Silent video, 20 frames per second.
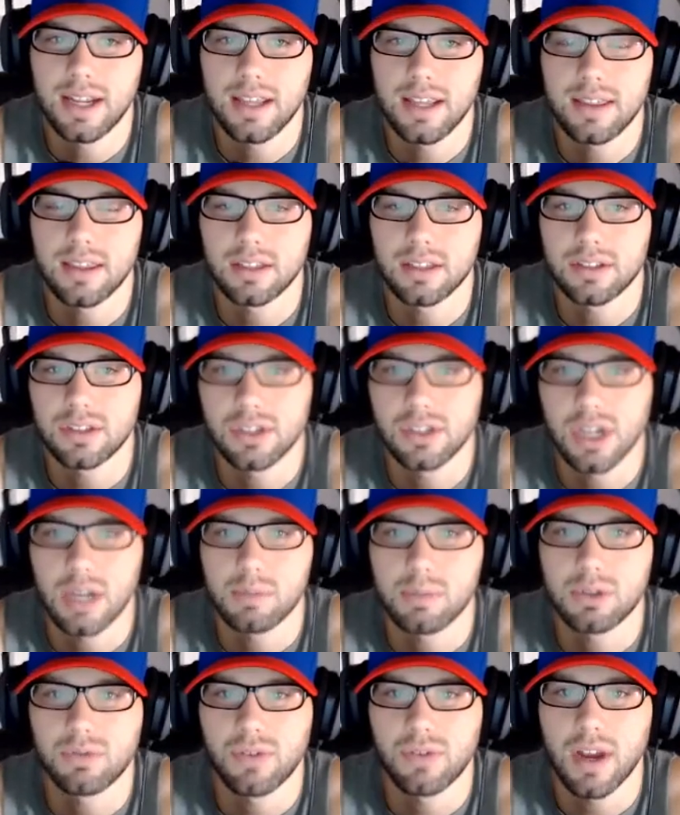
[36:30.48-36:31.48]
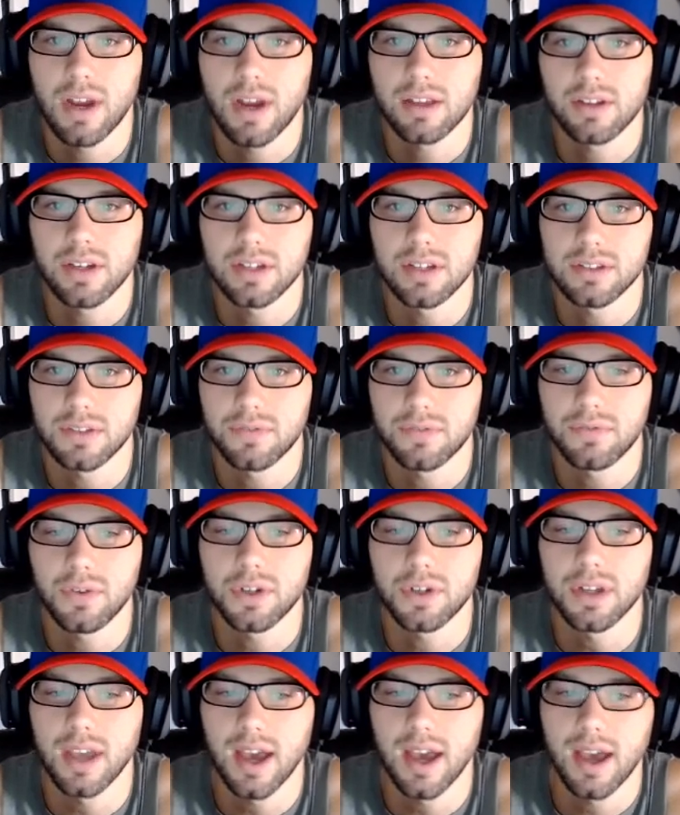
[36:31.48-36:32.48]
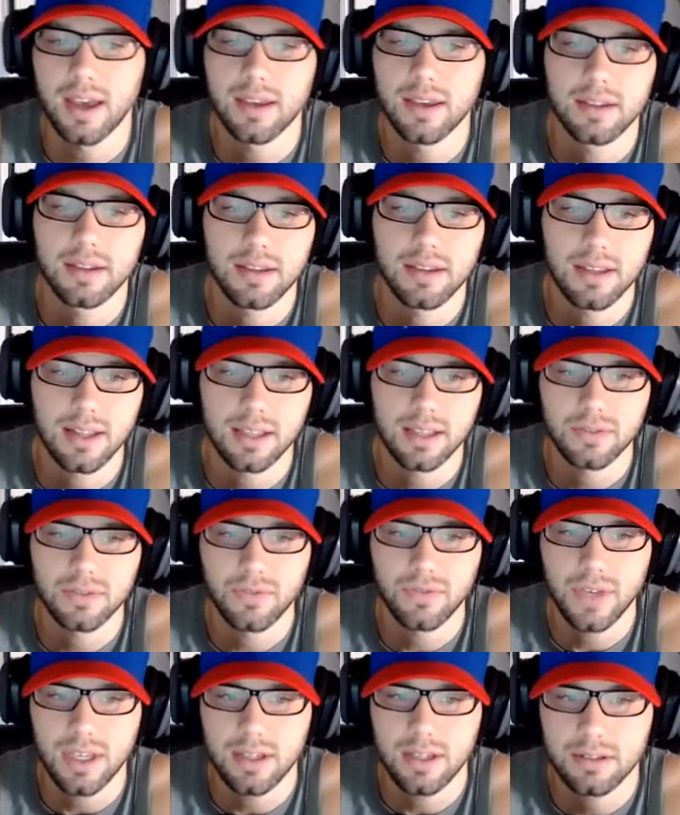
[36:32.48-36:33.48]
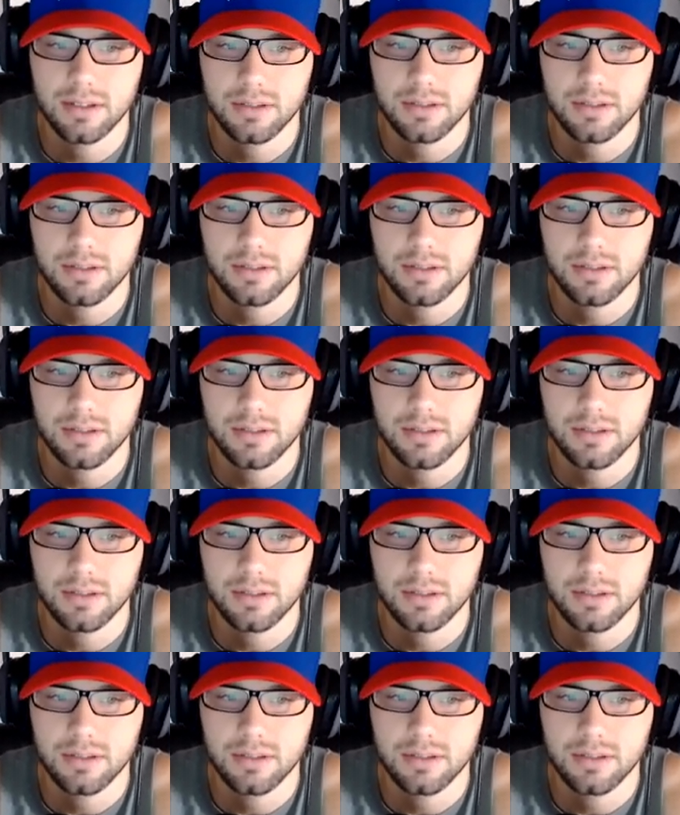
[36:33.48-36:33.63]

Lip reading: He thinks James Franklin is a foot guy. He likes feet.